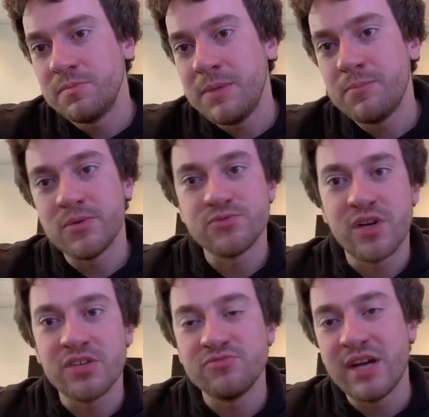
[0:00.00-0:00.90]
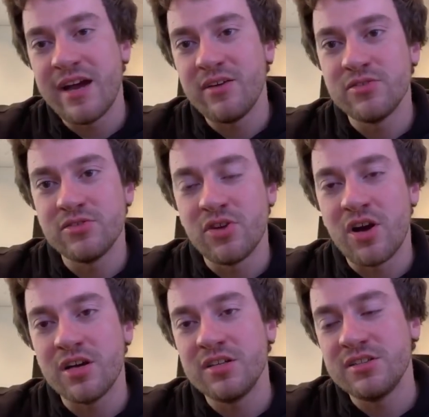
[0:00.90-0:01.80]
people run around
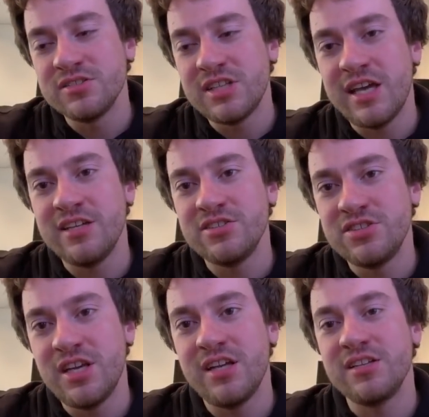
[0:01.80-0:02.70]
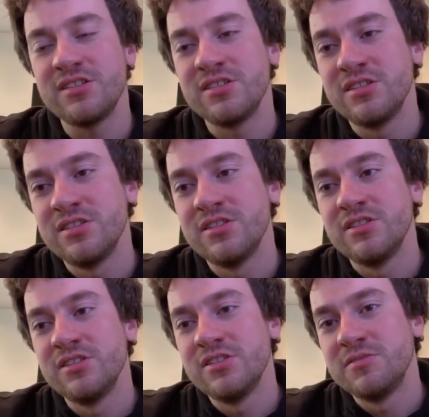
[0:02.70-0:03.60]
talking, saying shit
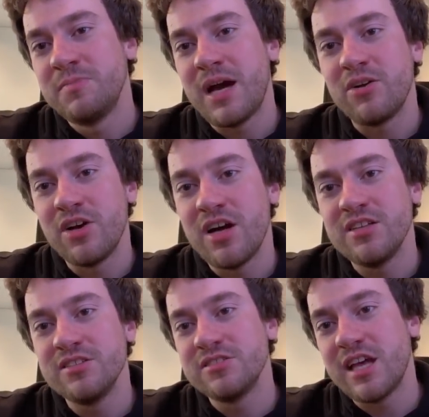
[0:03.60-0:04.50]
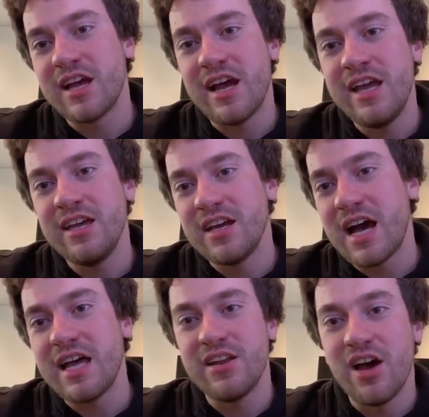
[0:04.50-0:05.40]
about guns like I ain't
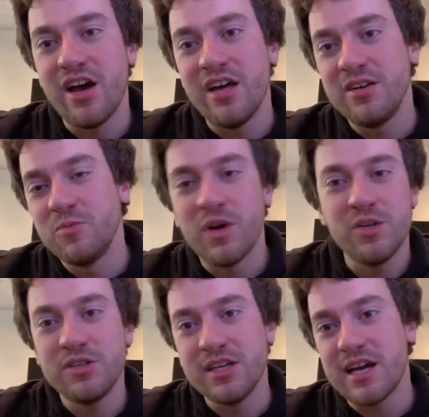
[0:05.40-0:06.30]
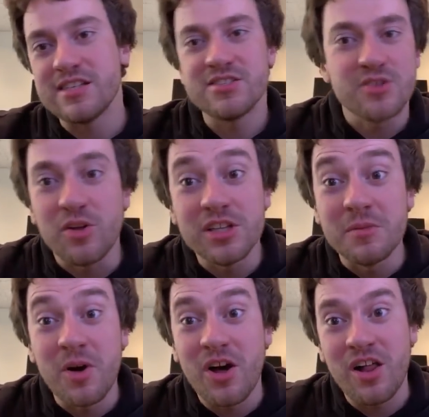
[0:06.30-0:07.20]
got none. What you think I sold
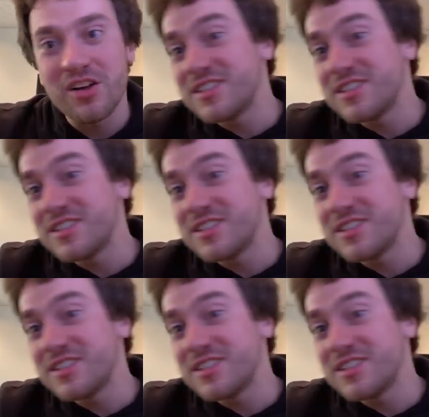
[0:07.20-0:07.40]
them all?